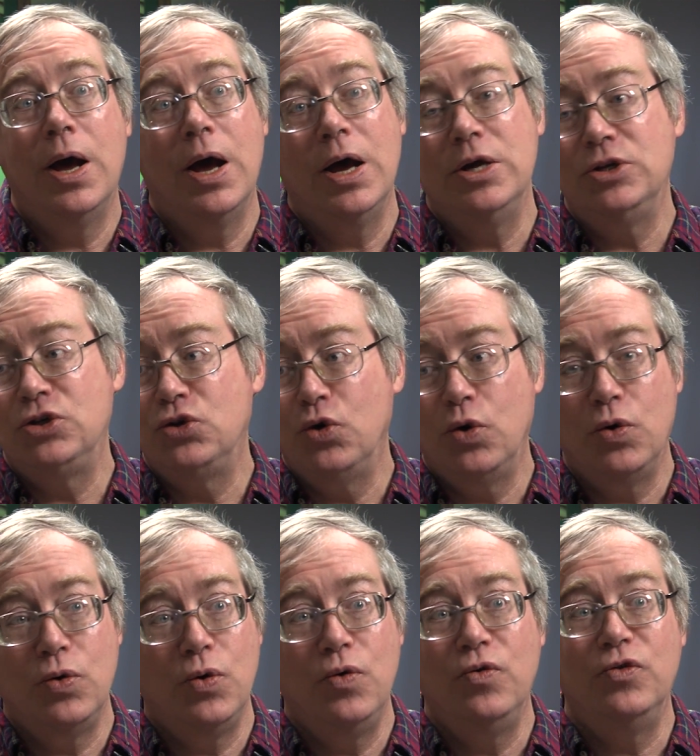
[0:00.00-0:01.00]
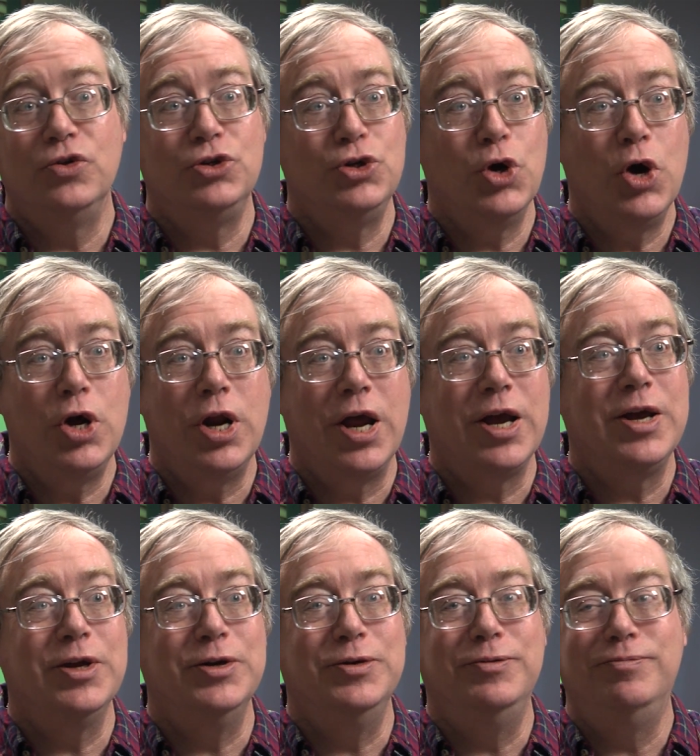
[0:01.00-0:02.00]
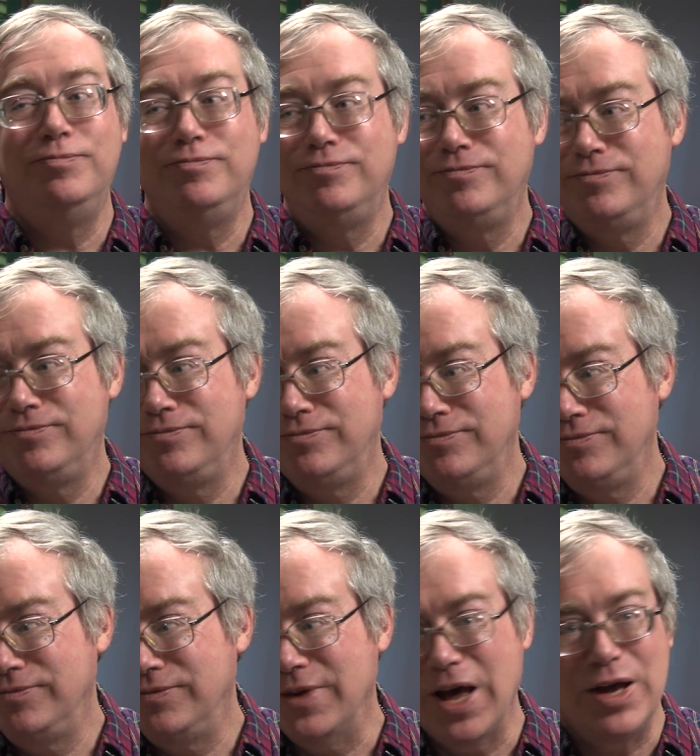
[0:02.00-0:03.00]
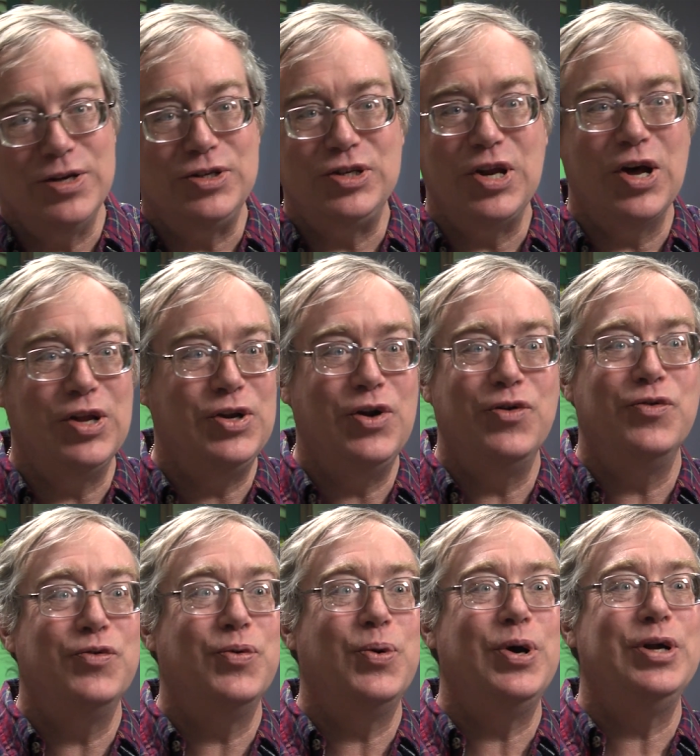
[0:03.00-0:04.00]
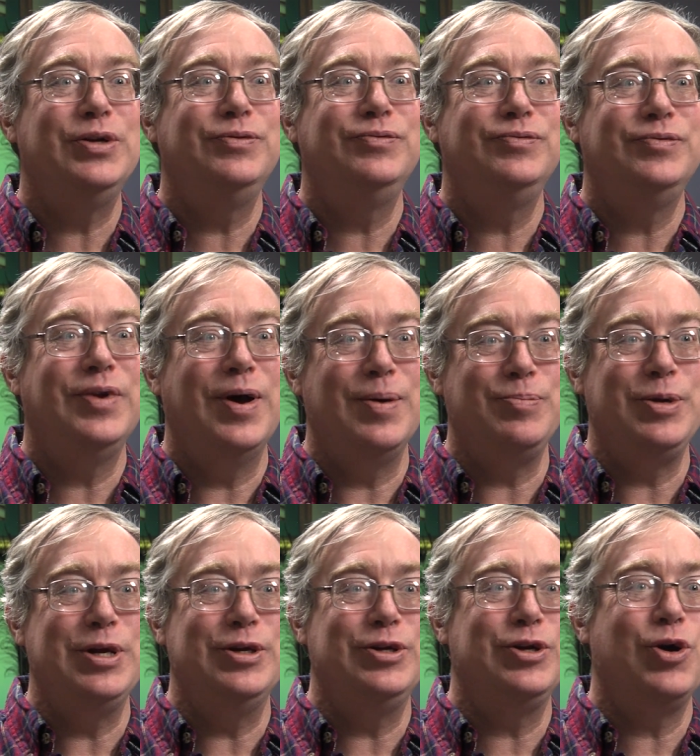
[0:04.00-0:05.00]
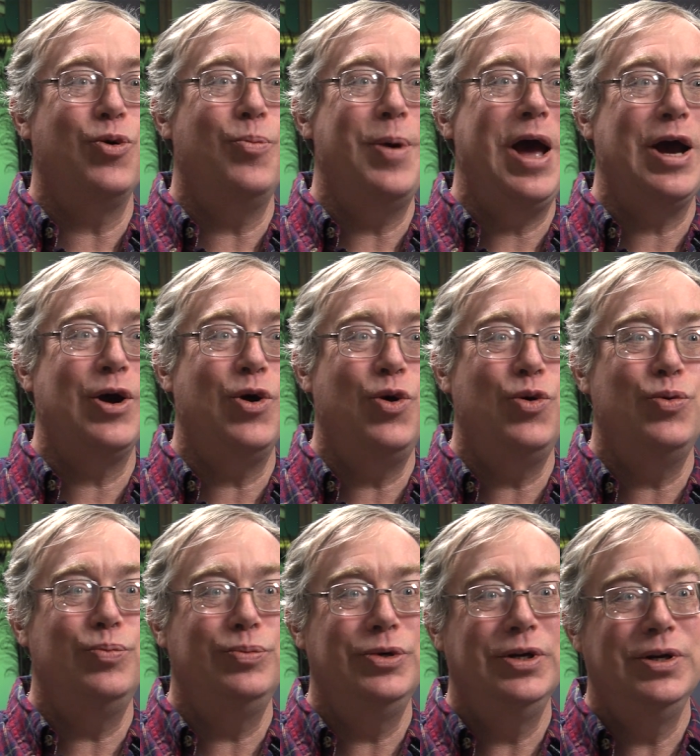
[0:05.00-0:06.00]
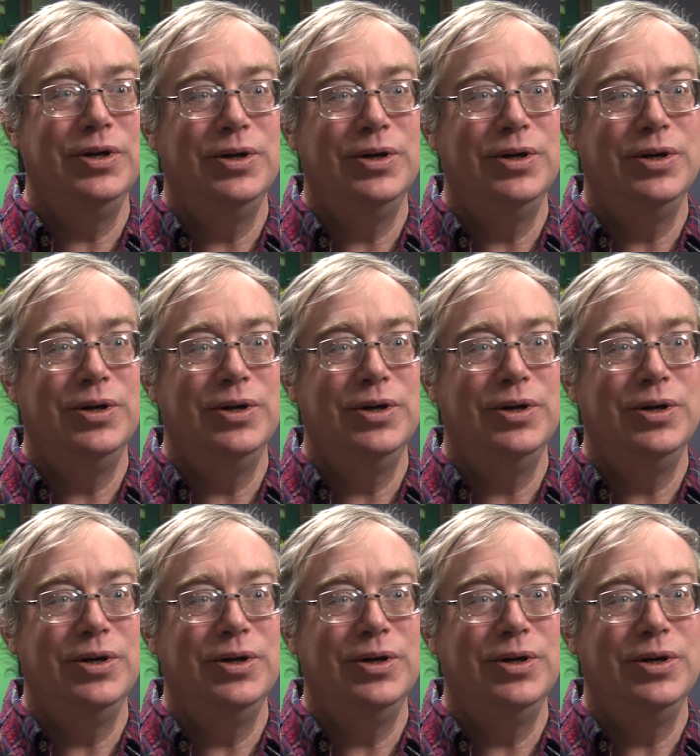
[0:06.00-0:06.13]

I was so overjoyed. I could, I was telling everyone, I'm getting to go back home.